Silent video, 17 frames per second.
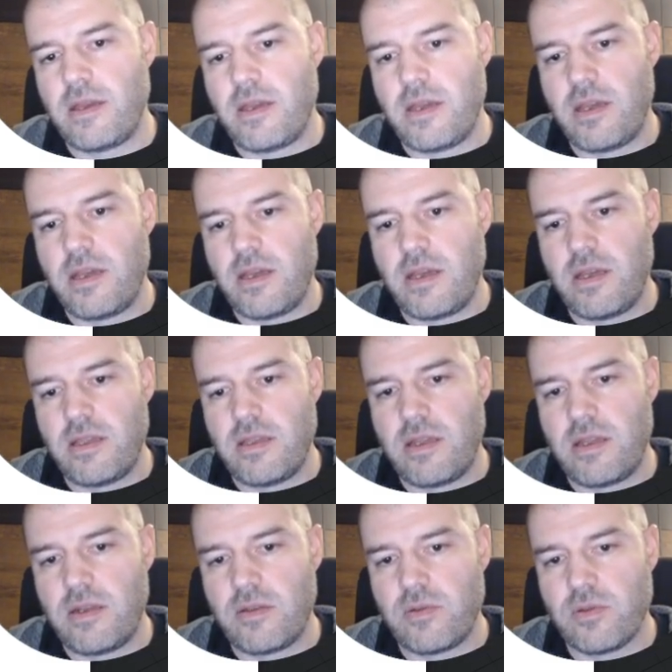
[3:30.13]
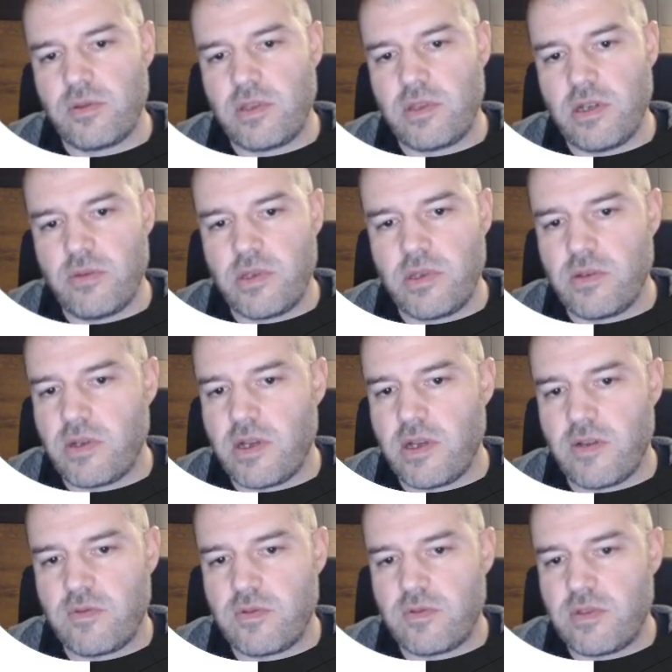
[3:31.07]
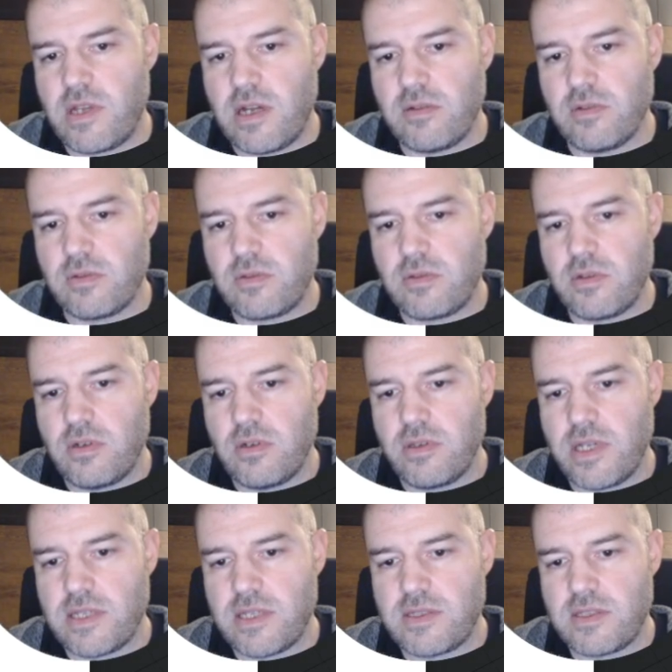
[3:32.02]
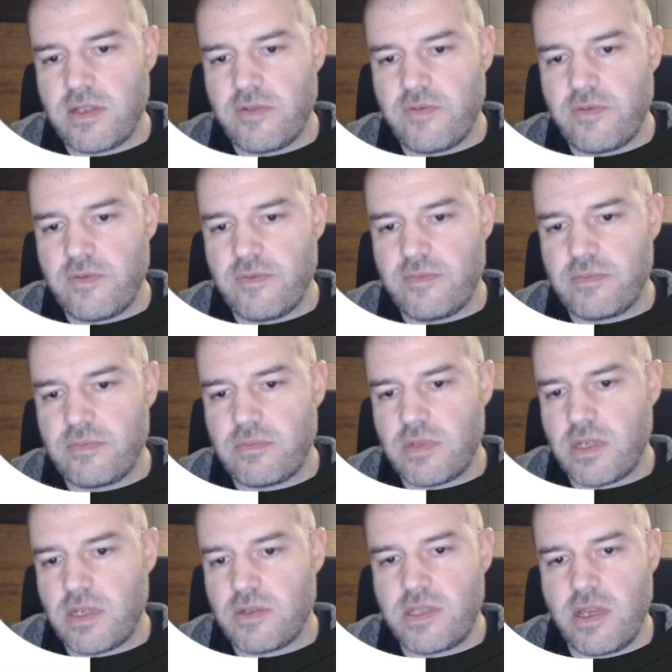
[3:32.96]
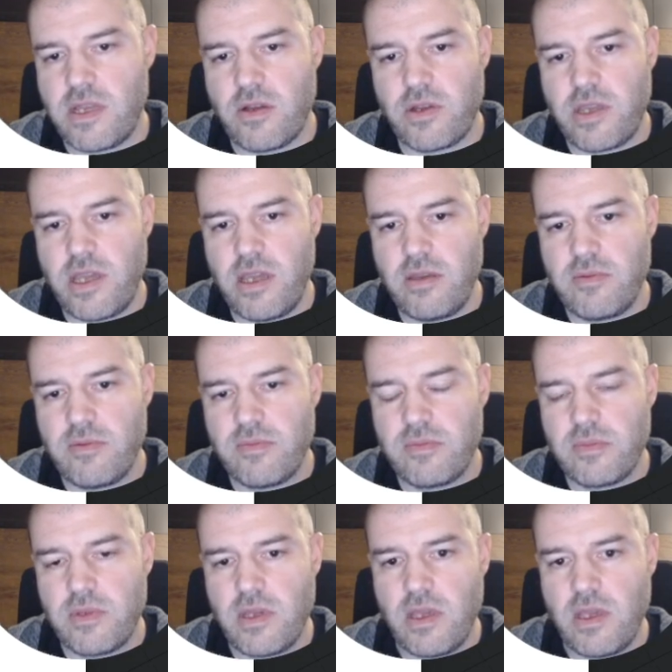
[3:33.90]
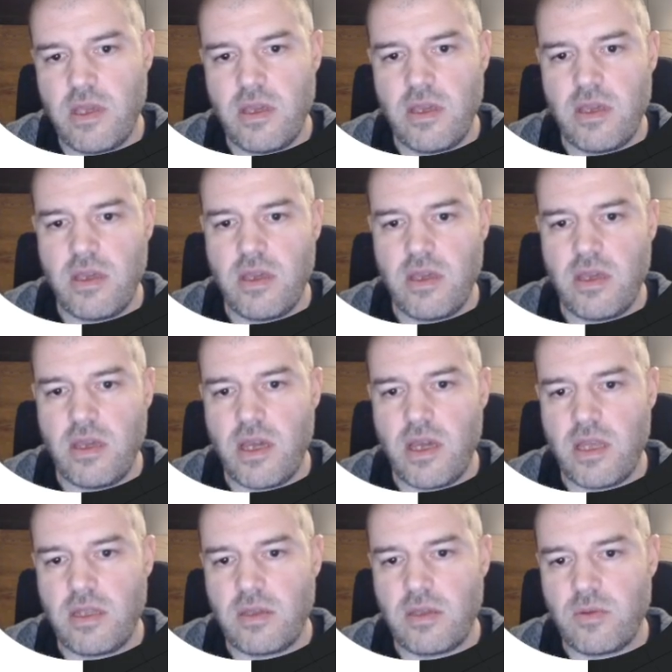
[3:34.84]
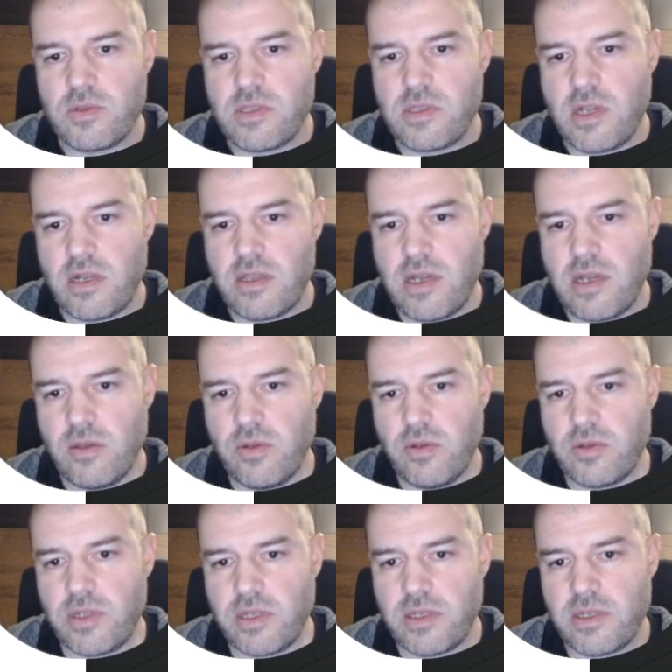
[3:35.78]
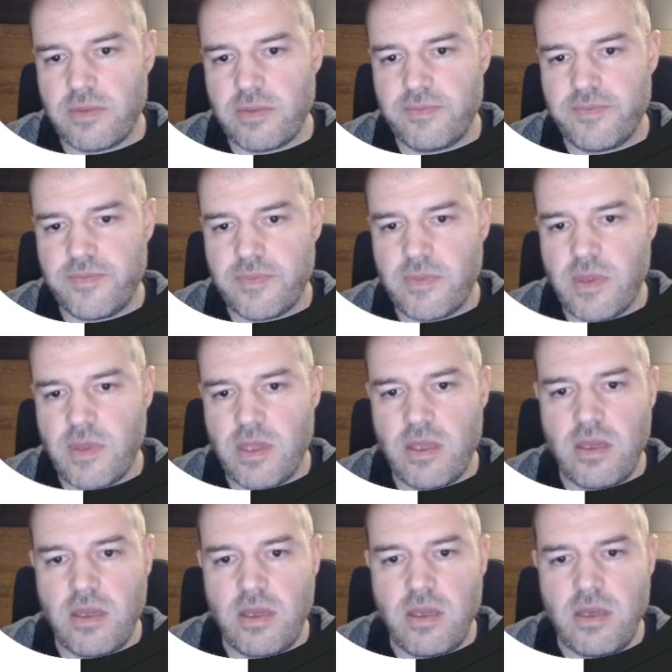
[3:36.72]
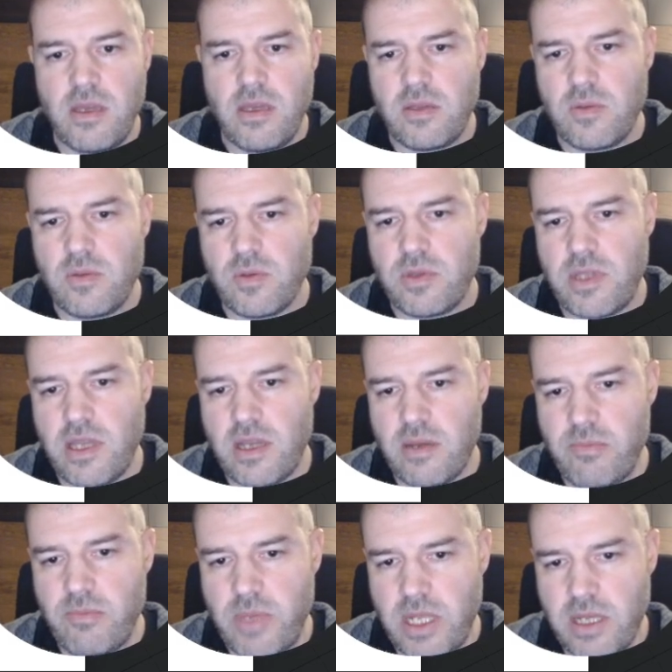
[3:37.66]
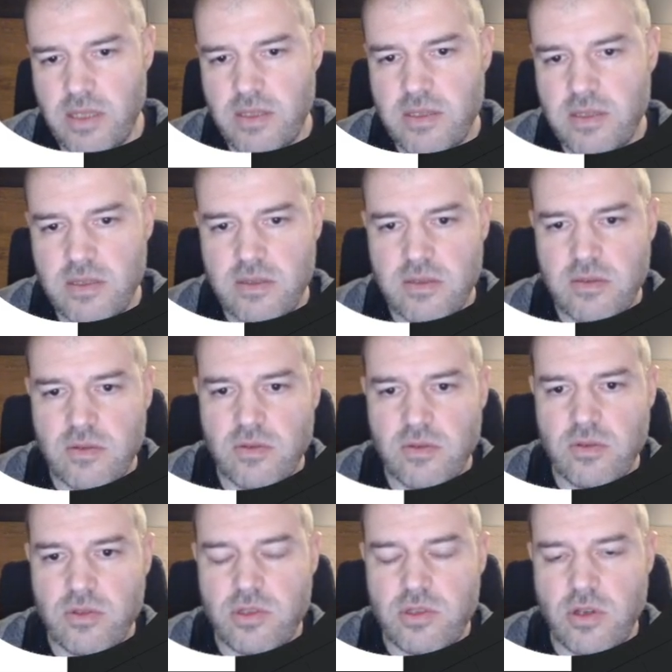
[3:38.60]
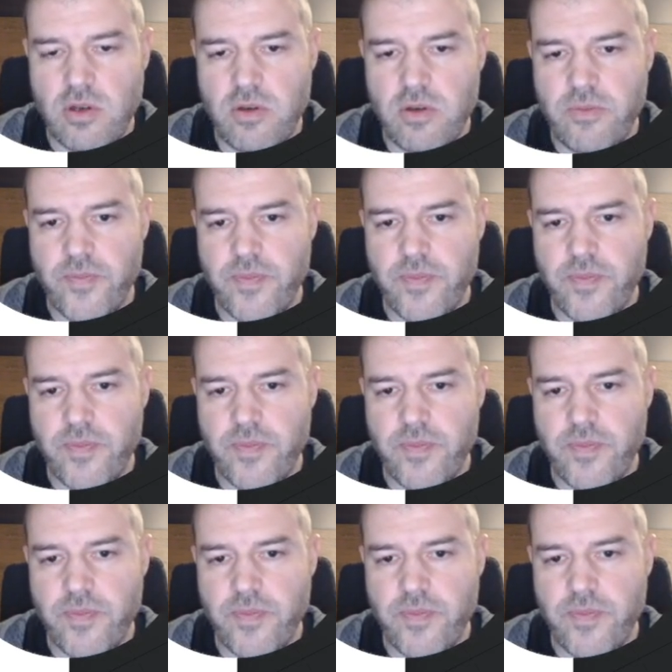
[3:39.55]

And then it will tell me you have to download all that stuff. I'll say OK, and it will start downloading. It will take a minute to do so,